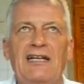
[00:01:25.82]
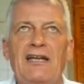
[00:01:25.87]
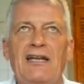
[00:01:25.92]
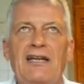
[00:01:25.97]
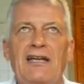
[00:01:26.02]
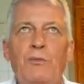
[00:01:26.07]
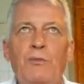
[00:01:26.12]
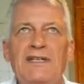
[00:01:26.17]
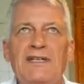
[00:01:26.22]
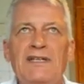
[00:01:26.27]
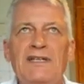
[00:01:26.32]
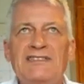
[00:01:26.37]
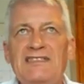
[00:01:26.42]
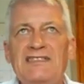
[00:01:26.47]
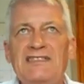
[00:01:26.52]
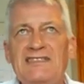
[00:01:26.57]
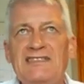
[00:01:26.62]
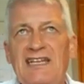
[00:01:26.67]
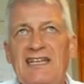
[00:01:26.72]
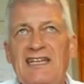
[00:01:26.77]
Now, once
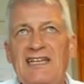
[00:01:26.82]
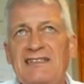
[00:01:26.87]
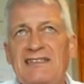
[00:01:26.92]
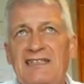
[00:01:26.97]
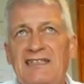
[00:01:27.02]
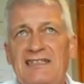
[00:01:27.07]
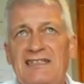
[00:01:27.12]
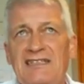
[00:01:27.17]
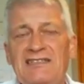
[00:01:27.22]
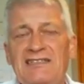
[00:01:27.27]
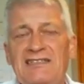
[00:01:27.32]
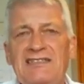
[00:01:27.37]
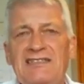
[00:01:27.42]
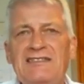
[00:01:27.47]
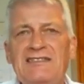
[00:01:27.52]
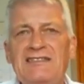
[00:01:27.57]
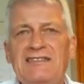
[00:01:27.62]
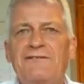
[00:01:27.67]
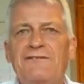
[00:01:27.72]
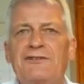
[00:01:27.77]
the center
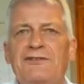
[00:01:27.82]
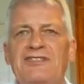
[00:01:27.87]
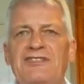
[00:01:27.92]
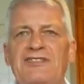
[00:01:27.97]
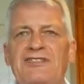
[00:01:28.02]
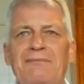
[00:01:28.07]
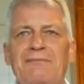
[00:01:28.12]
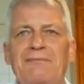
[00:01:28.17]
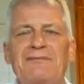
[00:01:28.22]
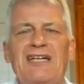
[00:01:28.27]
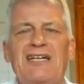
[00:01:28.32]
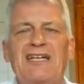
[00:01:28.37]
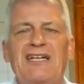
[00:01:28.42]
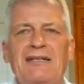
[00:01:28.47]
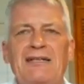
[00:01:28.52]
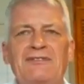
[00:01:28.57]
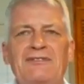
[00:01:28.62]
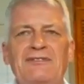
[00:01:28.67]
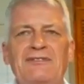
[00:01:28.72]
existed for some time,